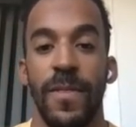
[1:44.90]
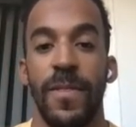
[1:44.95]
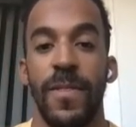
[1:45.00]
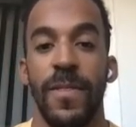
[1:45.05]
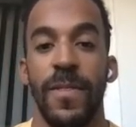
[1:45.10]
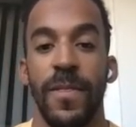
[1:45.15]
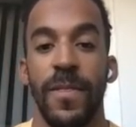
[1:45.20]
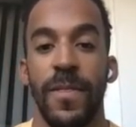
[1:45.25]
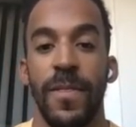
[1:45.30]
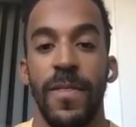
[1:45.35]

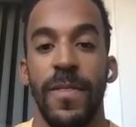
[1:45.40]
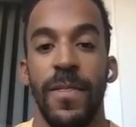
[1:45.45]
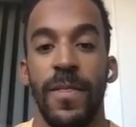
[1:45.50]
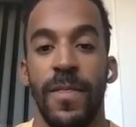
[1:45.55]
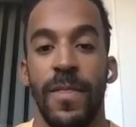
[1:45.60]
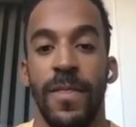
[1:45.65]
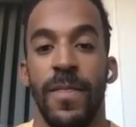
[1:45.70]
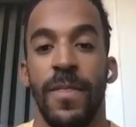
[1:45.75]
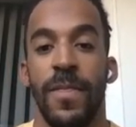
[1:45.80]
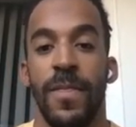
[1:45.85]

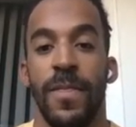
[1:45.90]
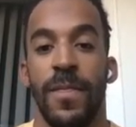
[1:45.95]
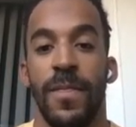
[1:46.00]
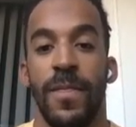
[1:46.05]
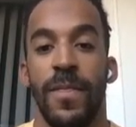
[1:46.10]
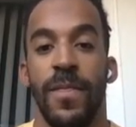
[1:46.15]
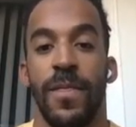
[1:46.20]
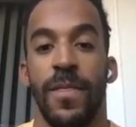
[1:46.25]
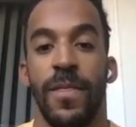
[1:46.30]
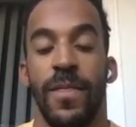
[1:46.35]

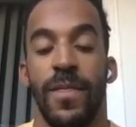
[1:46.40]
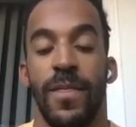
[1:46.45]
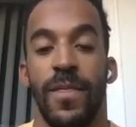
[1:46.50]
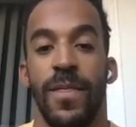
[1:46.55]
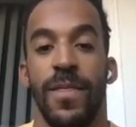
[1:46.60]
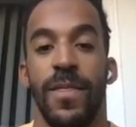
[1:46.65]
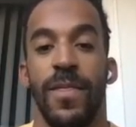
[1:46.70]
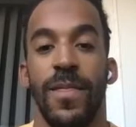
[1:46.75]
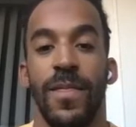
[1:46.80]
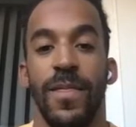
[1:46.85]

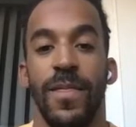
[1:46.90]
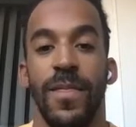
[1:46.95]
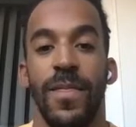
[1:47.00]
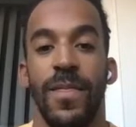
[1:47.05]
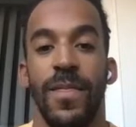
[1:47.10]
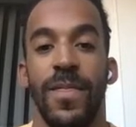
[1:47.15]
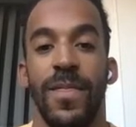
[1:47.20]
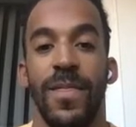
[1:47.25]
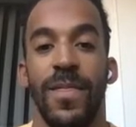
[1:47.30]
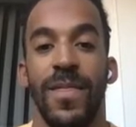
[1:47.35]

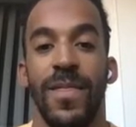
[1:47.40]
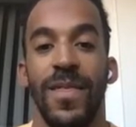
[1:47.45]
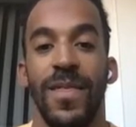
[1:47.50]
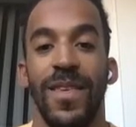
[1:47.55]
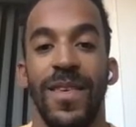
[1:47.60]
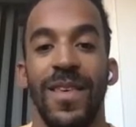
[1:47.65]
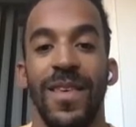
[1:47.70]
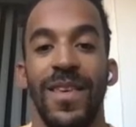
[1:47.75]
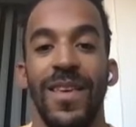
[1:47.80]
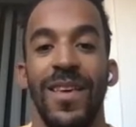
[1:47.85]

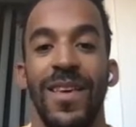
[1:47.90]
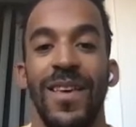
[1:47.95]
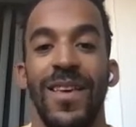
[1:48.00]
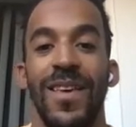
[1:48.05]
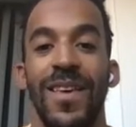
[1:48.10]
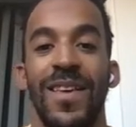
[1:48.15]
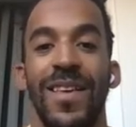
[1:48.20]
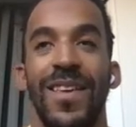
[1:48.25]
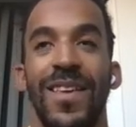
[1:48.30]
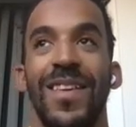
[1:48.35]

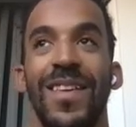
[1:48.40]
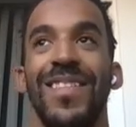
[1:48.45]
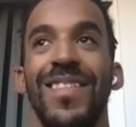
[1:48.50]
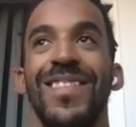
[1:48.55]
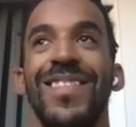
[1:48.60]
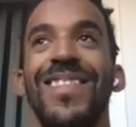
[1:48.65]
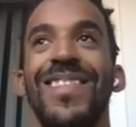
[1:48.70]
(not speaking)